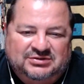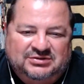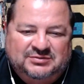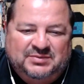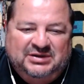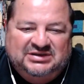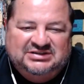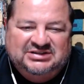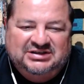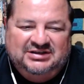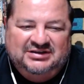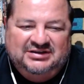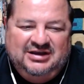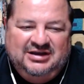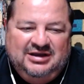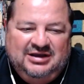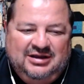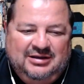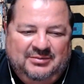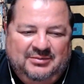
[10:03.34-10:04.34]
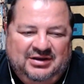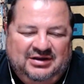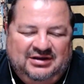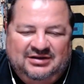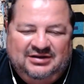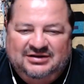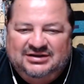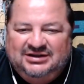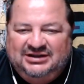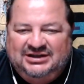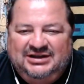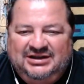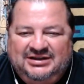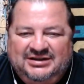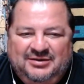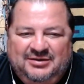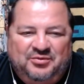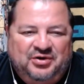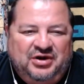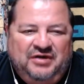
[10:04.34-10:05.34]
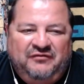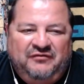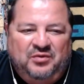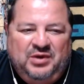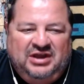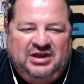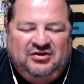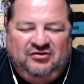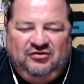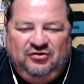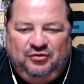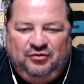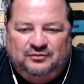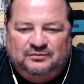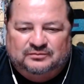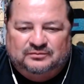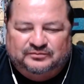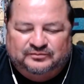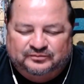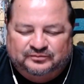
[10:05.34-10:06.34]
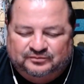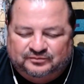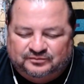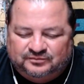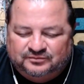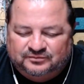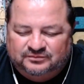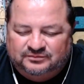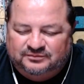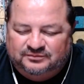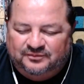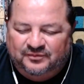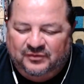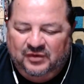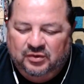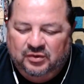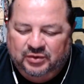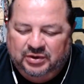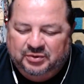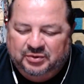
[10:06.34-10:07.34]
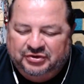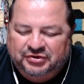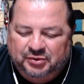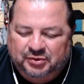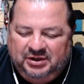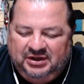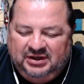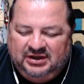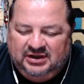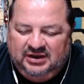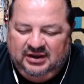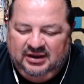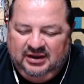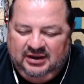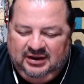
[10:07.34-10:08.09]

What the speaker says: bussing them and cleaning them, whatever we had to do, we were doing it.